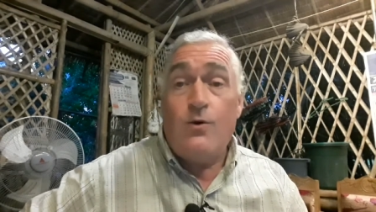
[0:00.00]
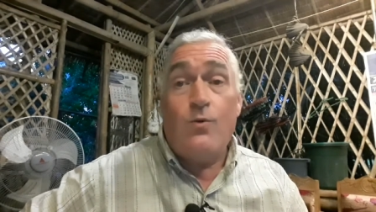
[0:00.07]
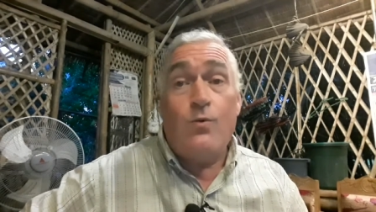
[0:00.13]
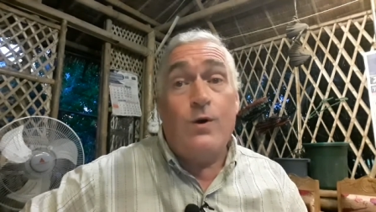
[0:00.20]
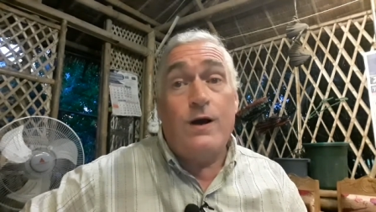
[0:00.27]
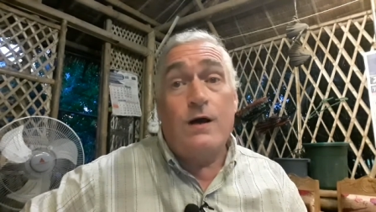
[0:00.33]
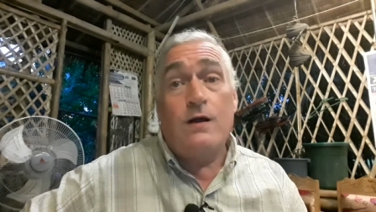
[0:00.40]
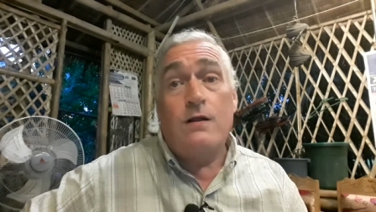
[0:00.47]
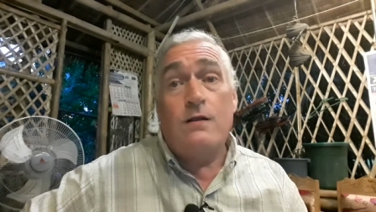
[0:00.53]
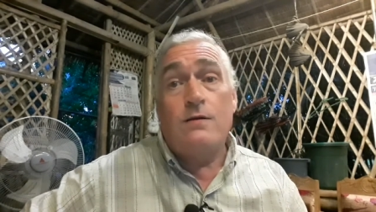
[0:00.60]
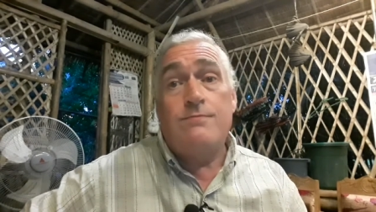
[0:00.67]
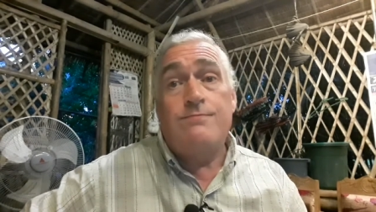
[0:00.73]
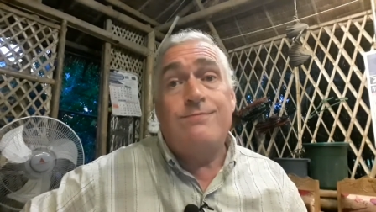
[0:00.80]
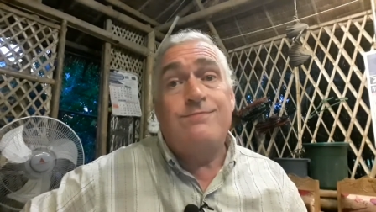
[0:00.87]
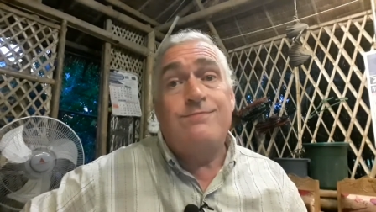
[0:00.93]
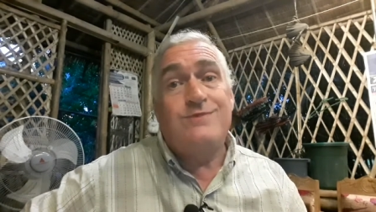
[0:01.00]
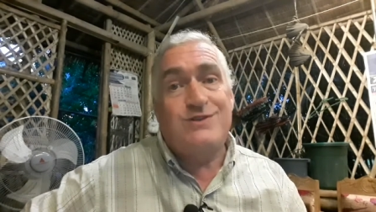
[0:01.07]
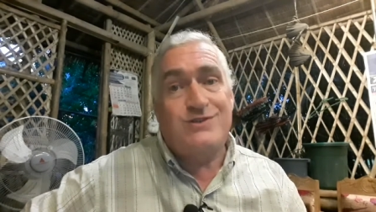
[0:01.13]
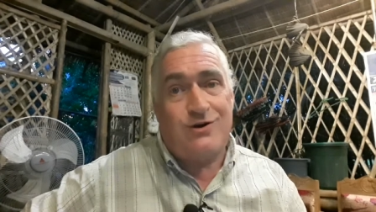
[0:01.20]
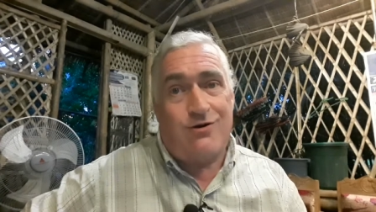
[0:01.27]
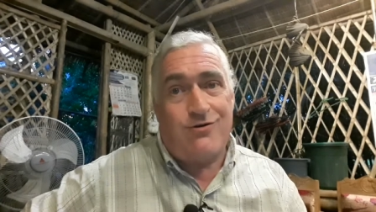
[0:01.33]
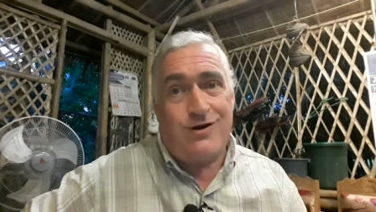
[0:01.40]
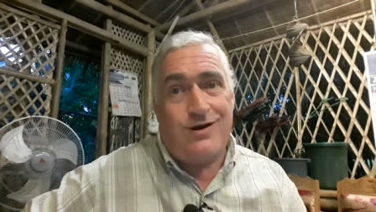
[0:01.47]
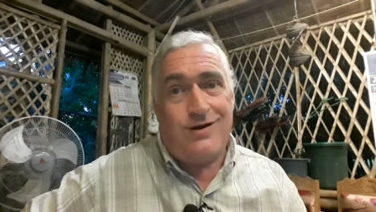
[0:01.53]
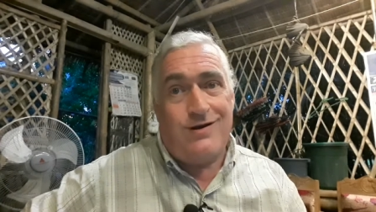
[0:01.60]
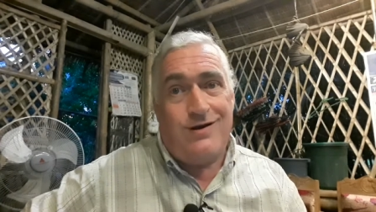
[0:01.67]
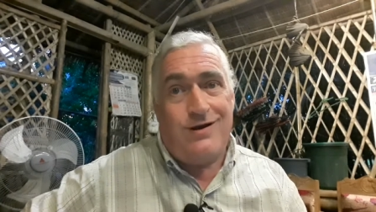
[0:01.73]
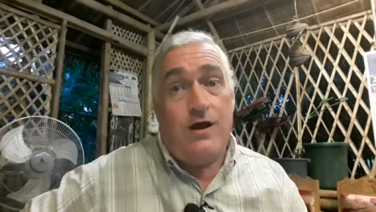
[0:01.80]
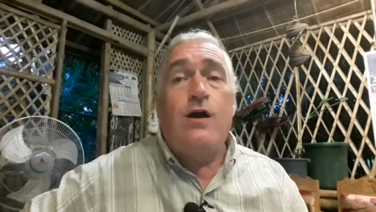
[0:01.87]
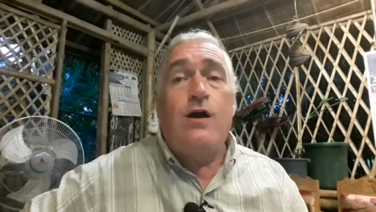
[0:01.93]
Well, sorry.
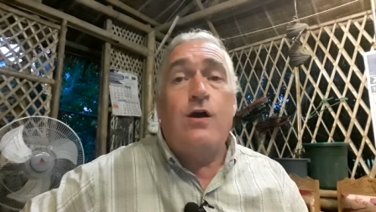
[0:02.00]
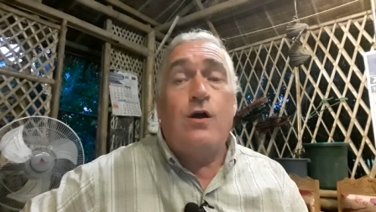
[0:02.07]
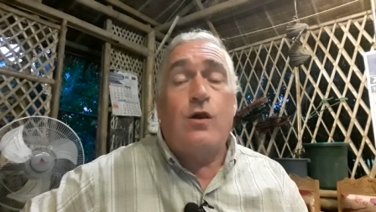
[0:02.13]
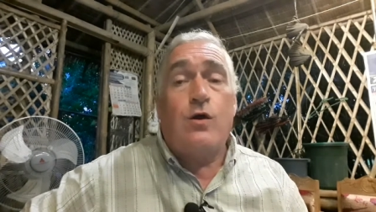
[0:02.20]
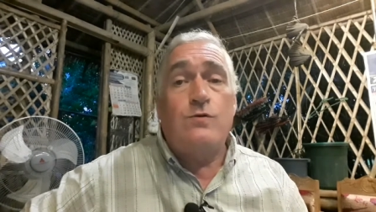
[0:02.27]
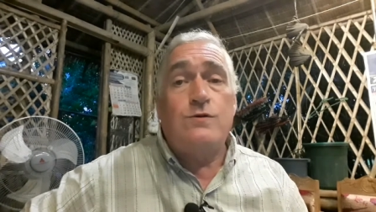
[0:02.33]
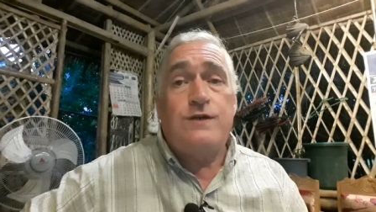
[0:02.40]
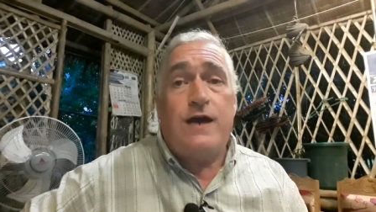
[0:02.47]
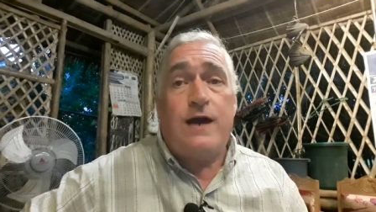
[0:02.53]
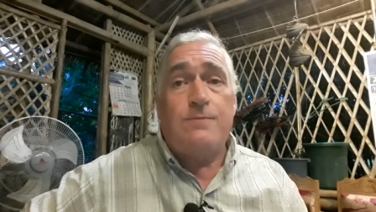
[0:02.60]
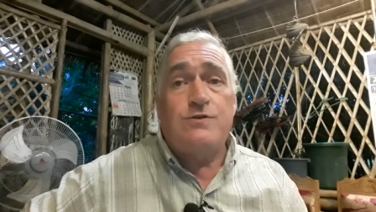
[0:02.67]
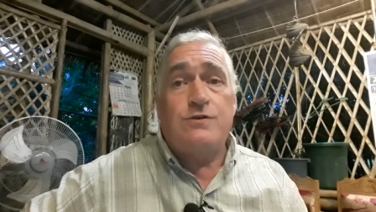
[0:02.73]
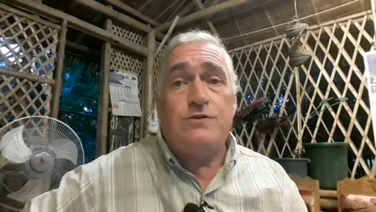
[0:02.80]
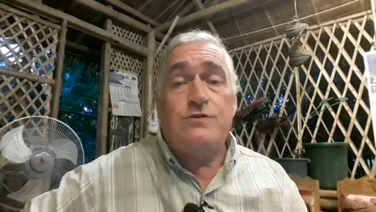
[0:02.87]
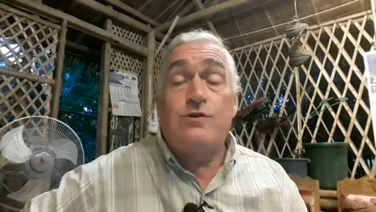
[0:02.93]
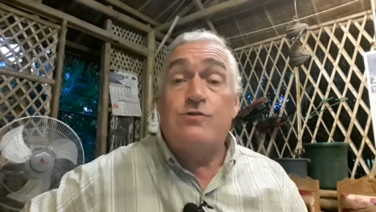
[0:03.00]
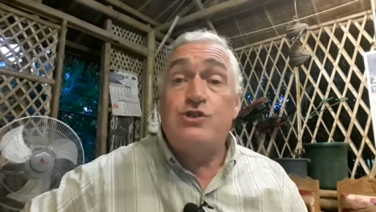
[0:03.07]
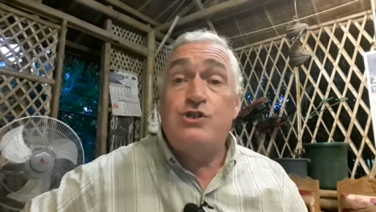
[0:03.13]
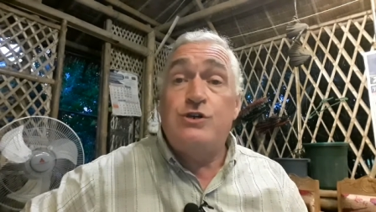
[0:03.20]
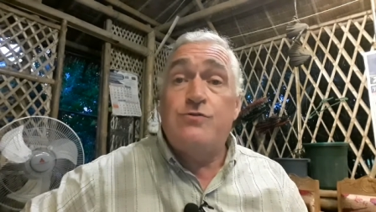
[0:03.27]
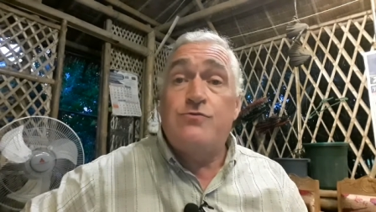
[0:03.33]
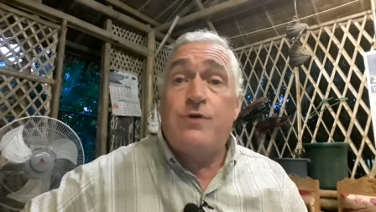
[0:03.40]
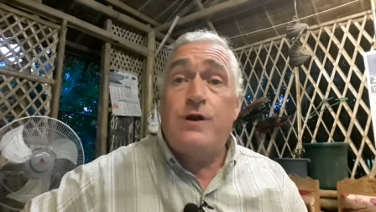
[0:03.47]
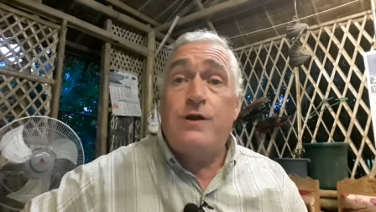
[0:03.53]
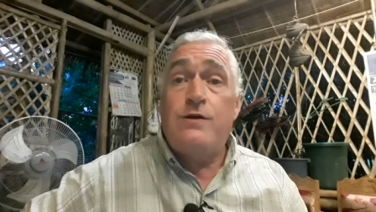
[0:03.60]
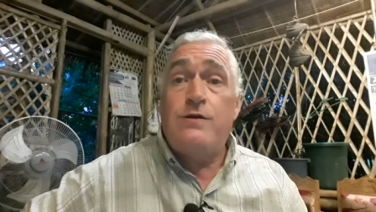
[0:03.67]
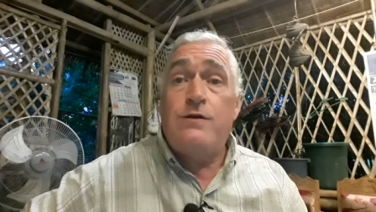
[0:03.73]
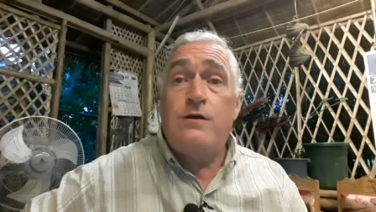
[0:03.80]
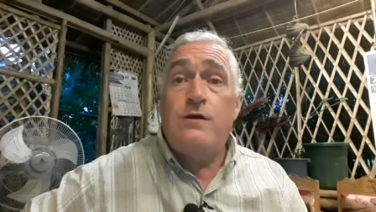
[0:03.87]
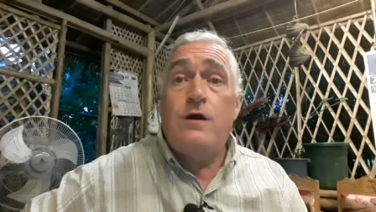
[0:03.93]
Closed captions are
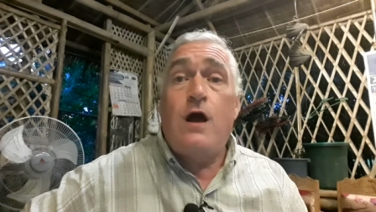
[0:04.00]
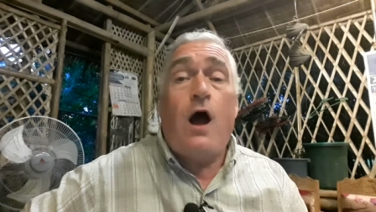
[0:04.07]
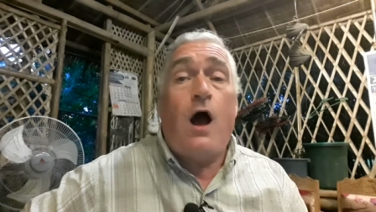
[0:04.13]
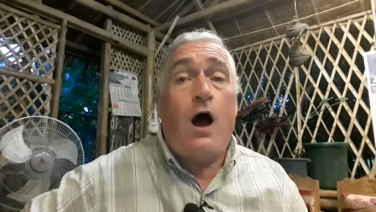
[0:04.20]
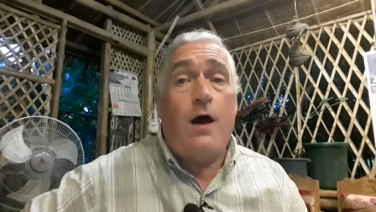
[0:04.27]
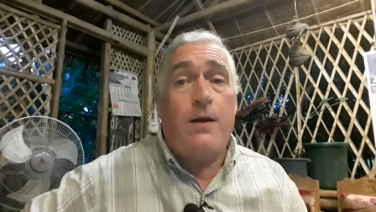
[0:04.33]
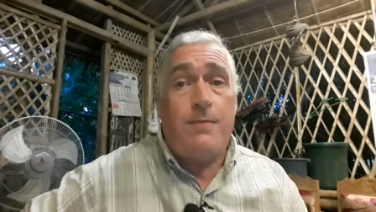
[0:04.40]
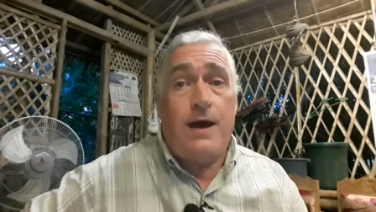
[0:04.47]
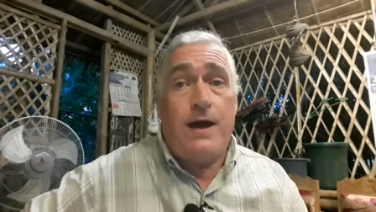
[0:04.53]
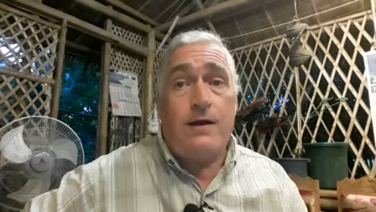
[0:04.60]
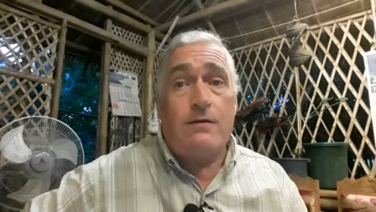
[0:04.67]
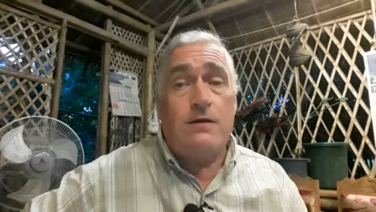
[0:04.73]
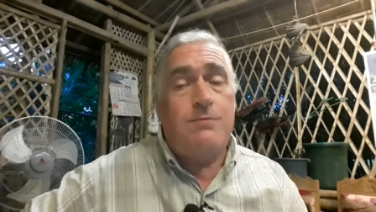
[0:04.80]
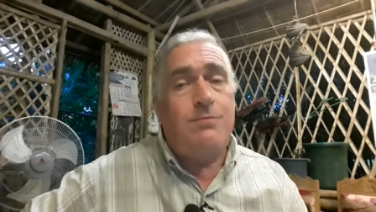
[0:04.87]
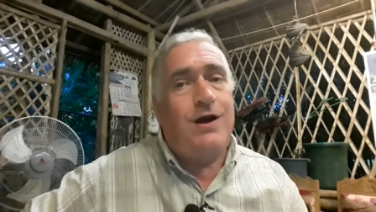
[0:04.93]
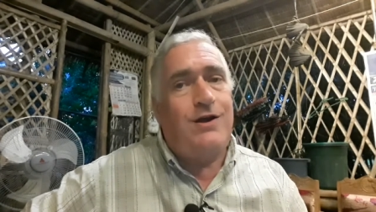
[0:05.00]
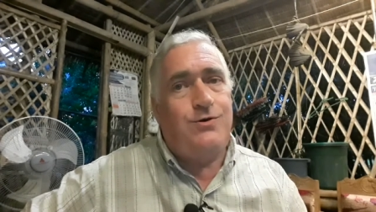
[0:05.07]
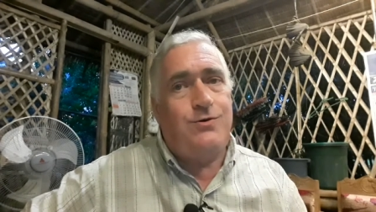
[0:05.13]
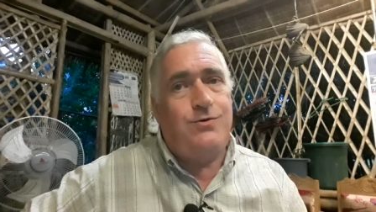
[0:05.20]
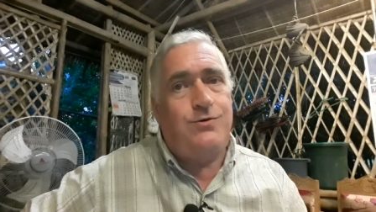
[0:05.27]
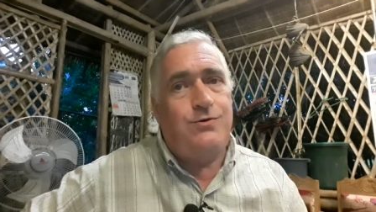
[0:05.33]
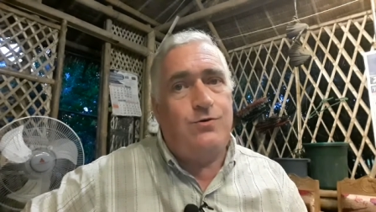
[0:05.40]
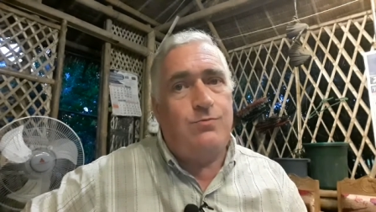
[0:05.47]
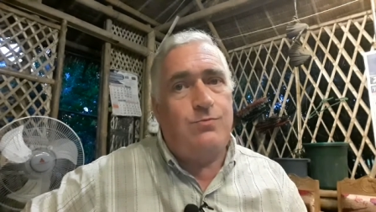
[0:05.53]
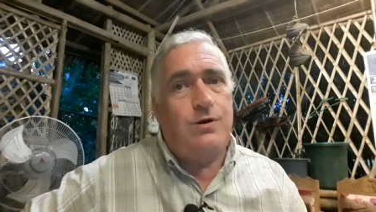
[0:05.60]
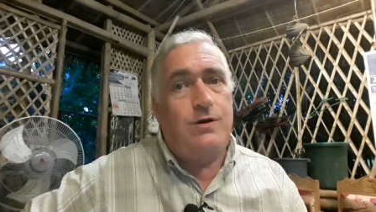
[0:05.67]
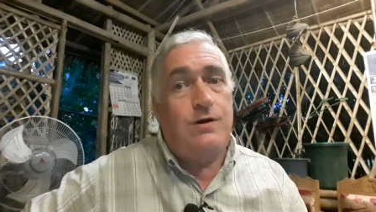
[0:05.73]
generated automatically by YouTube.